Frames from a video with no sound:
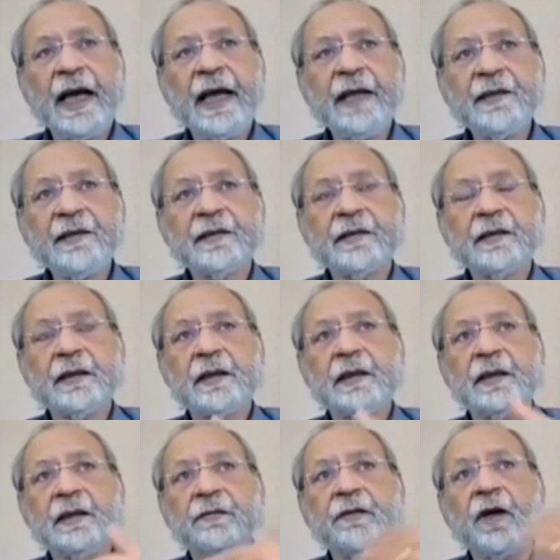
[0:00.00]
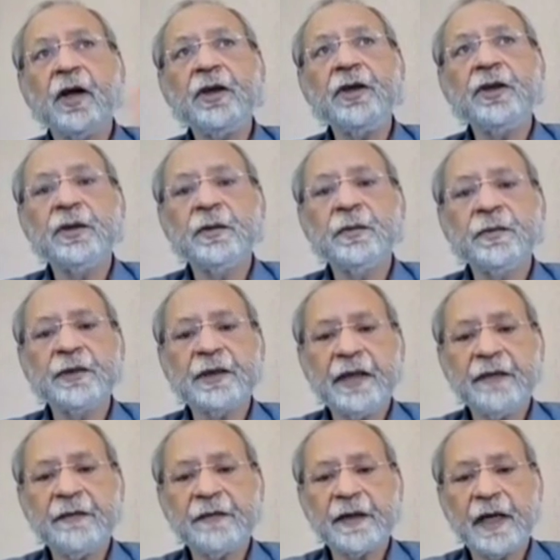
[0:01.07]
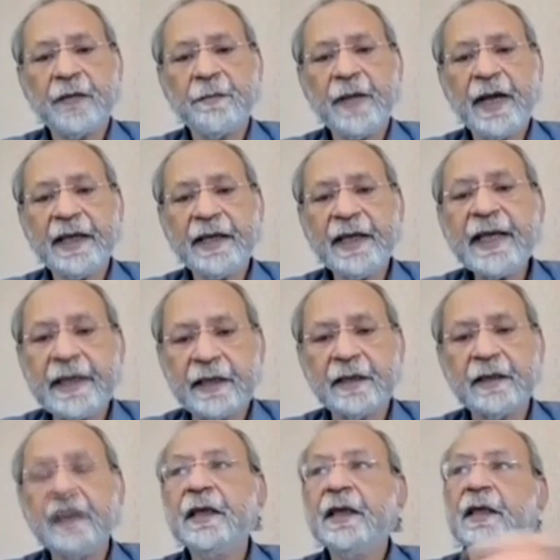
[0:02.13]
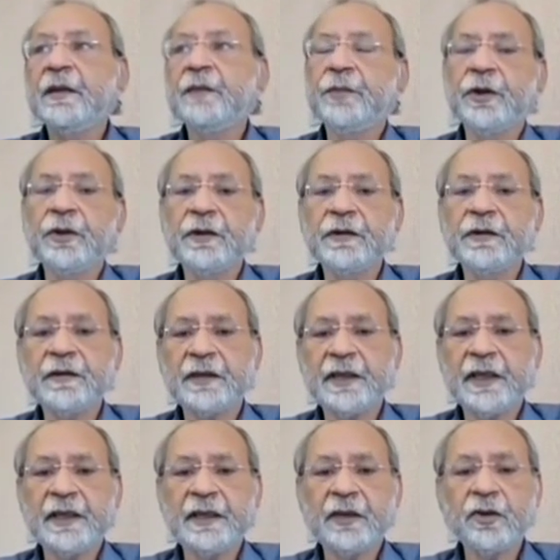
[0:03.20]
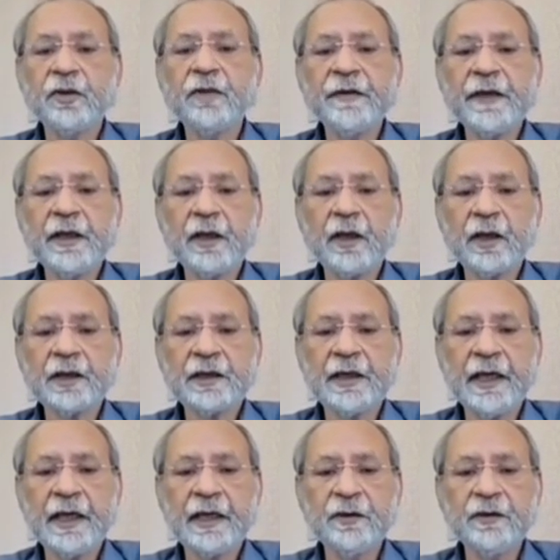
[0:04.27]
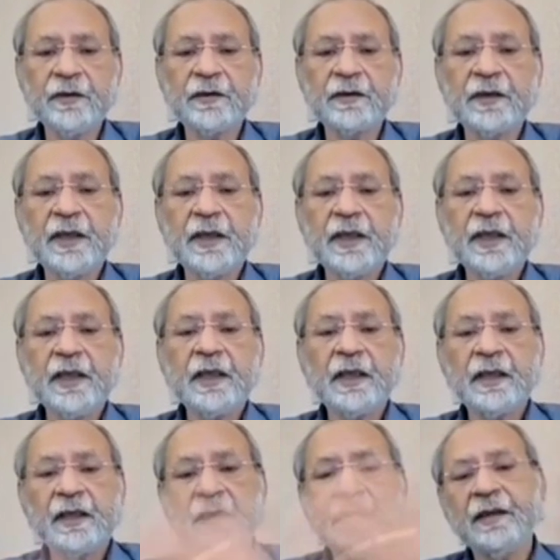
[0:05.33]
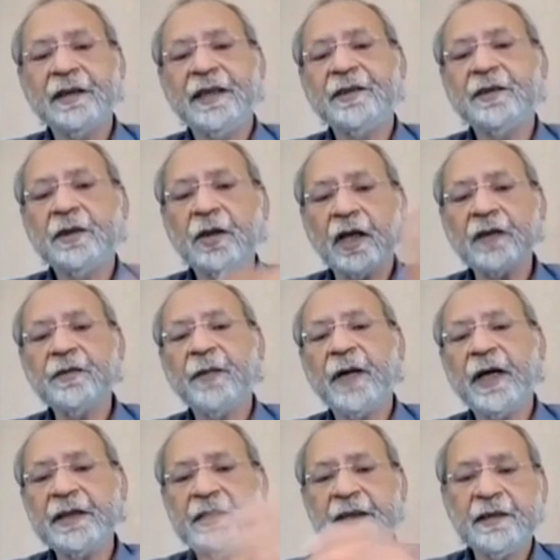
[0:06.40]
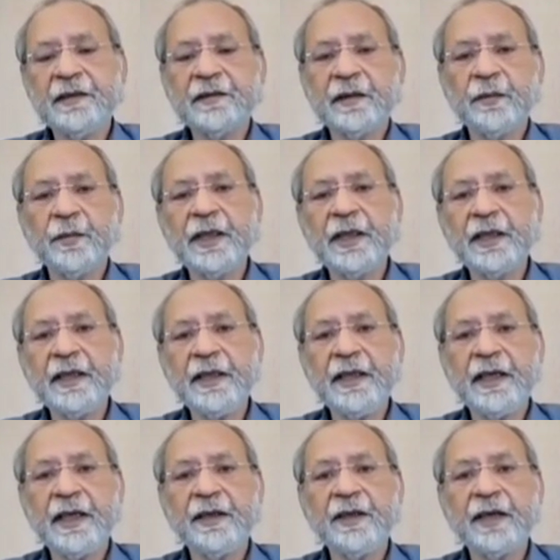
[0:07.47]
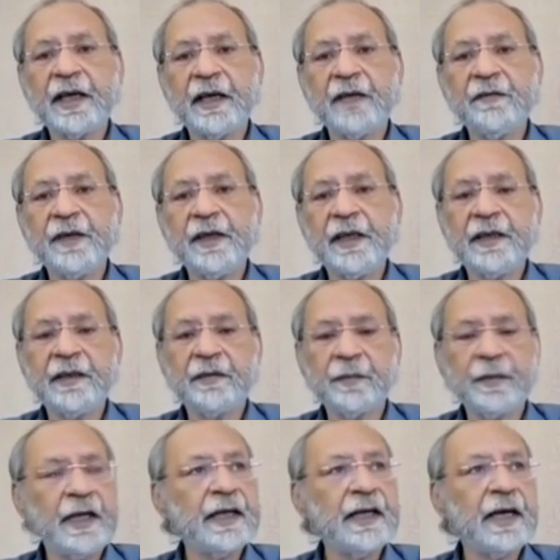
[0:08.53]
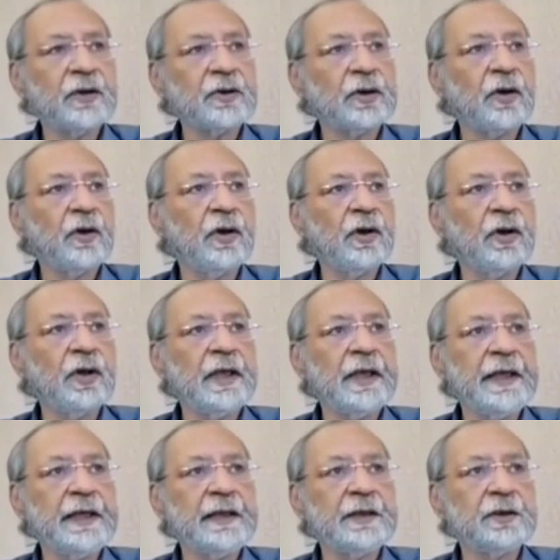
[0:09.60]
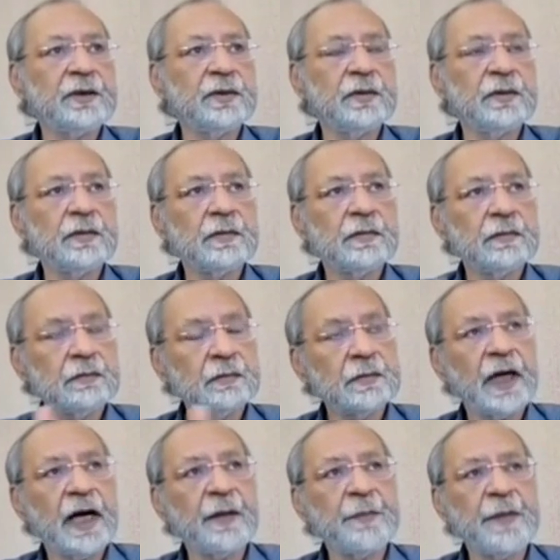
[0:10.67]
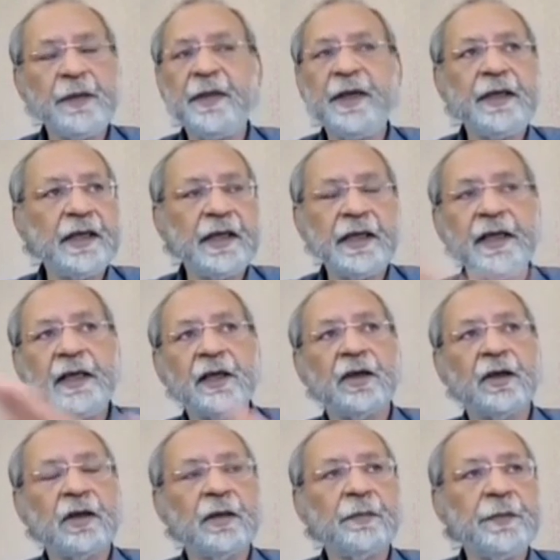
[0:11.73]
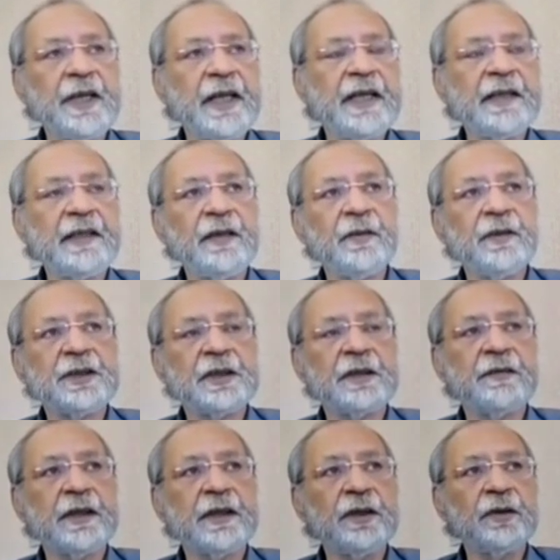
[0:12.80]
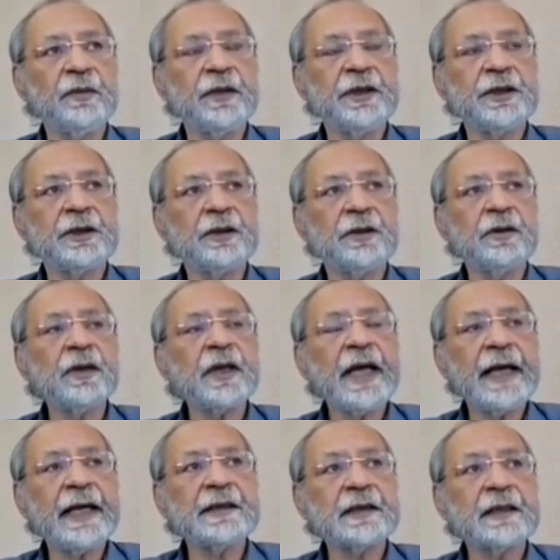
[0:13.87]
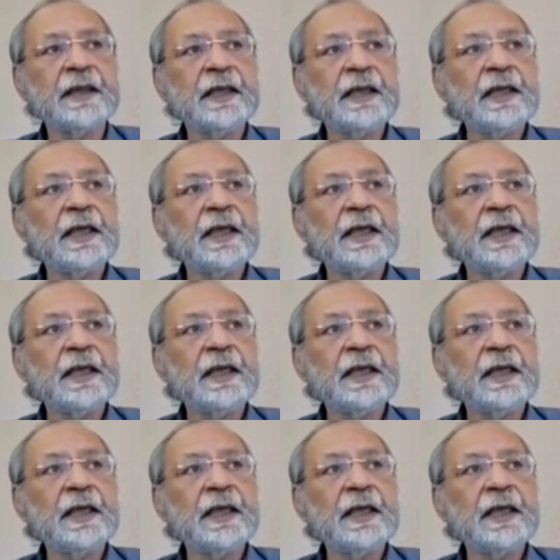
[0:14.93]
as the volumes have come back in post uh, the COVID lockdowns, this gross margin stability and recovery has played out all into our PBT or PAT, whichever you wish to look at.